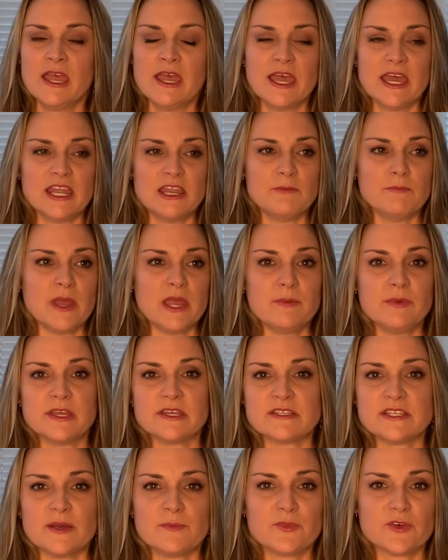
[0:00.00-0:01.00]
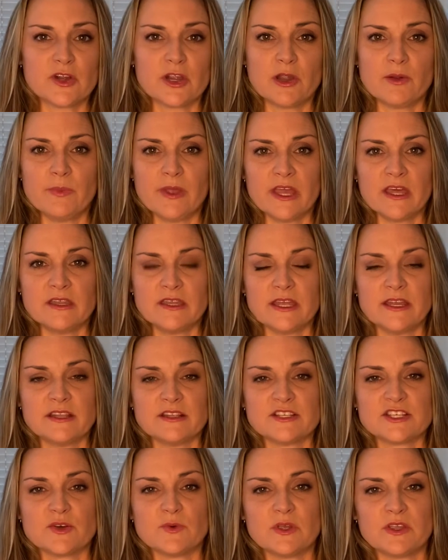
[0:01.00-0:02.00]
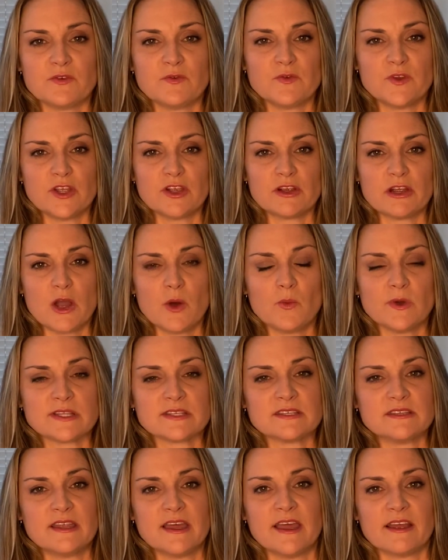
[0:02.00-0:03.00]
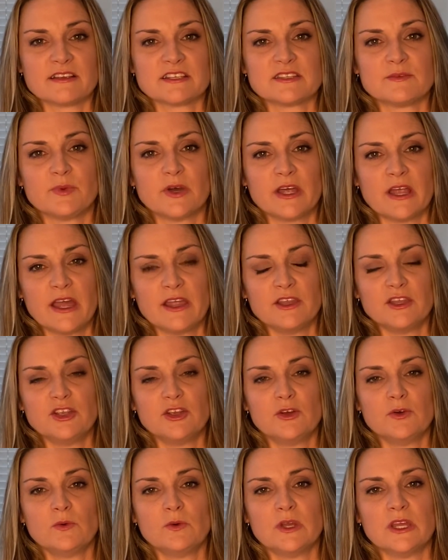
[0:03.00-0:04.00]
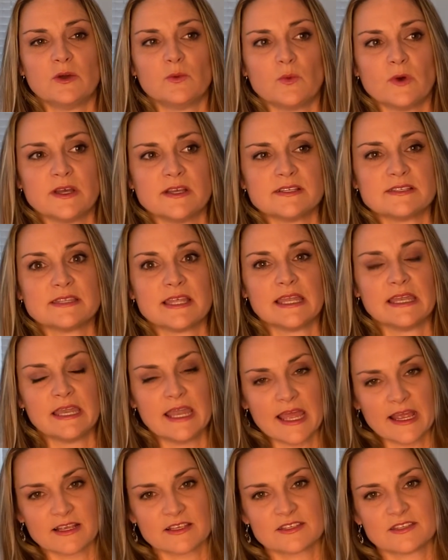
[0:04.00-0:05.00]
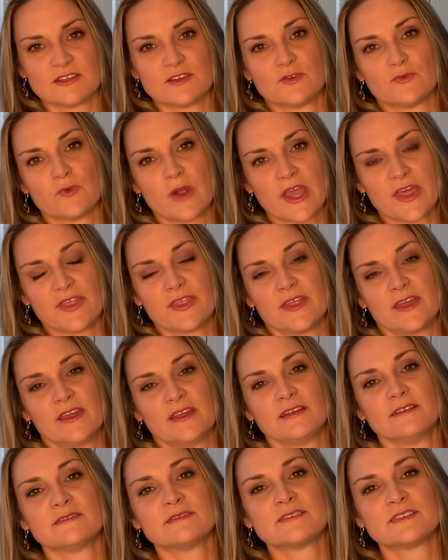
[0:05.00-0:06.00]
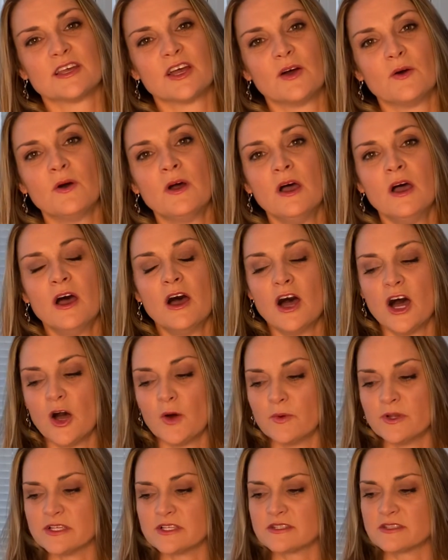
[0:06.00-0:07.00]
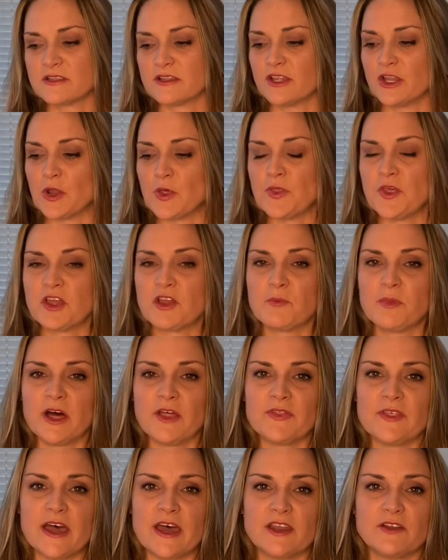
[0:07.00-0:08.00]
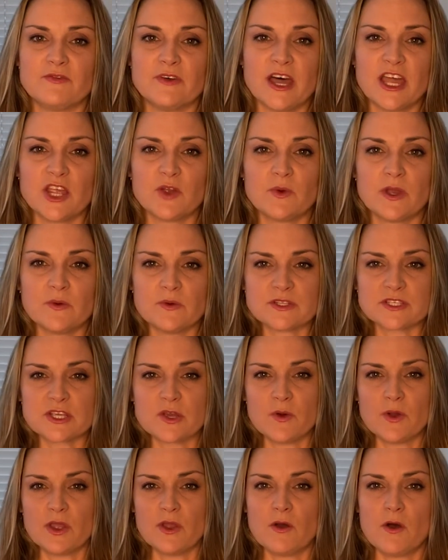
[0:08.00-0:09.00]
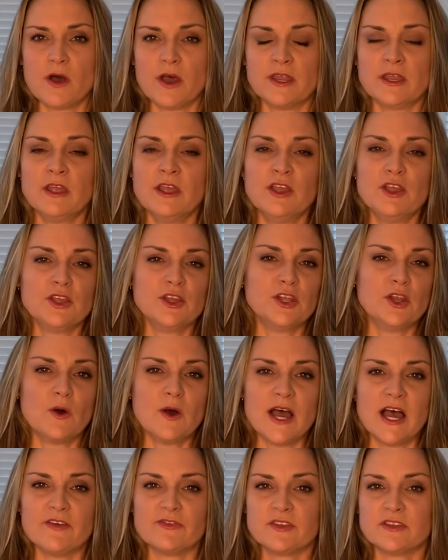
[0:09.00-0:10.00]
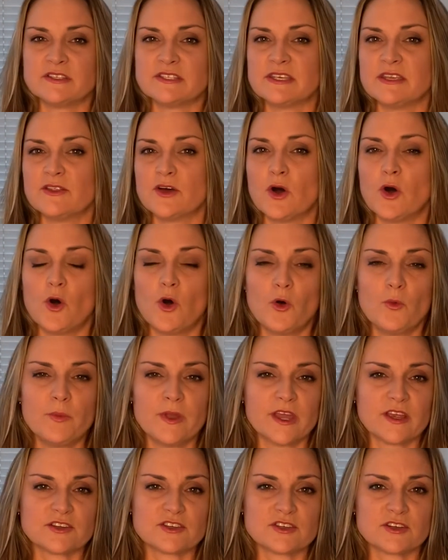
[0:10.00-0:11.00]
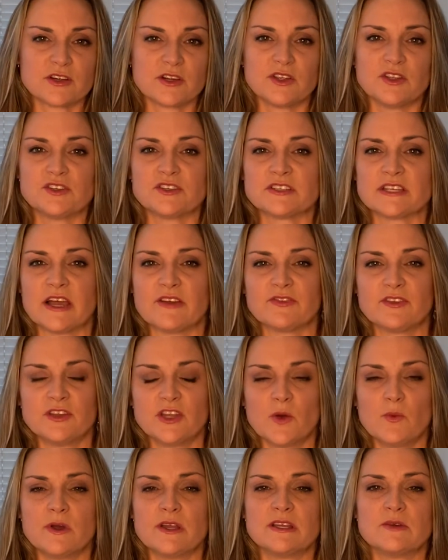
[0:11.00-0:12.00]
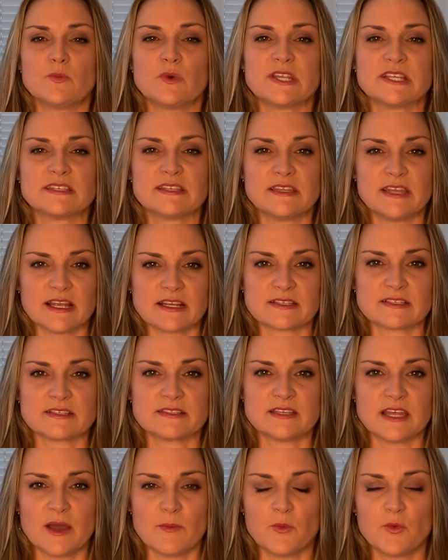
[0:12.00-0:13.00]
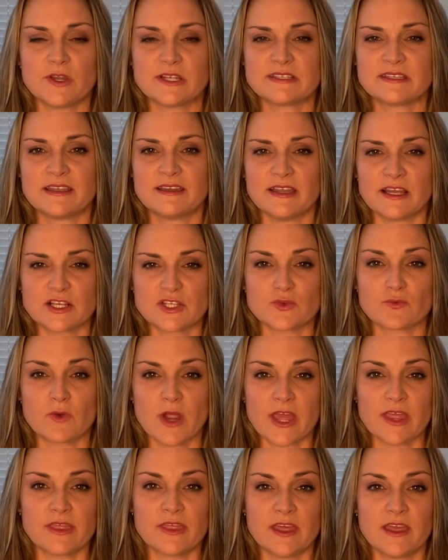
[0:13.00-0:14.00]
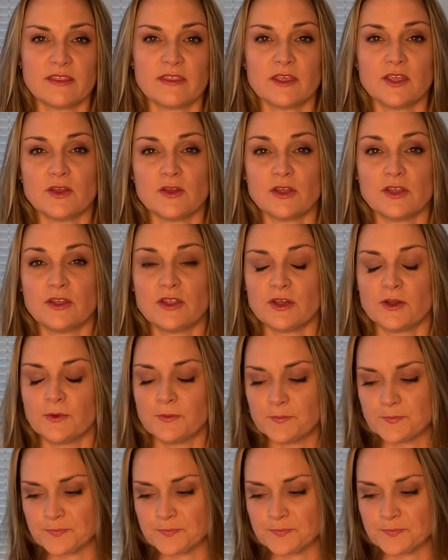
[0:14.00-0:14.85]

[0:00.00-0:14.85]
And it may be a temporary Band-Aid until we can figure out what's next, but I knew it was the next right thing. So always, think about that, evaluate what's going on. You don't have to see the whole picture. You just have to know what is the next step? What is the next right thing that you can do?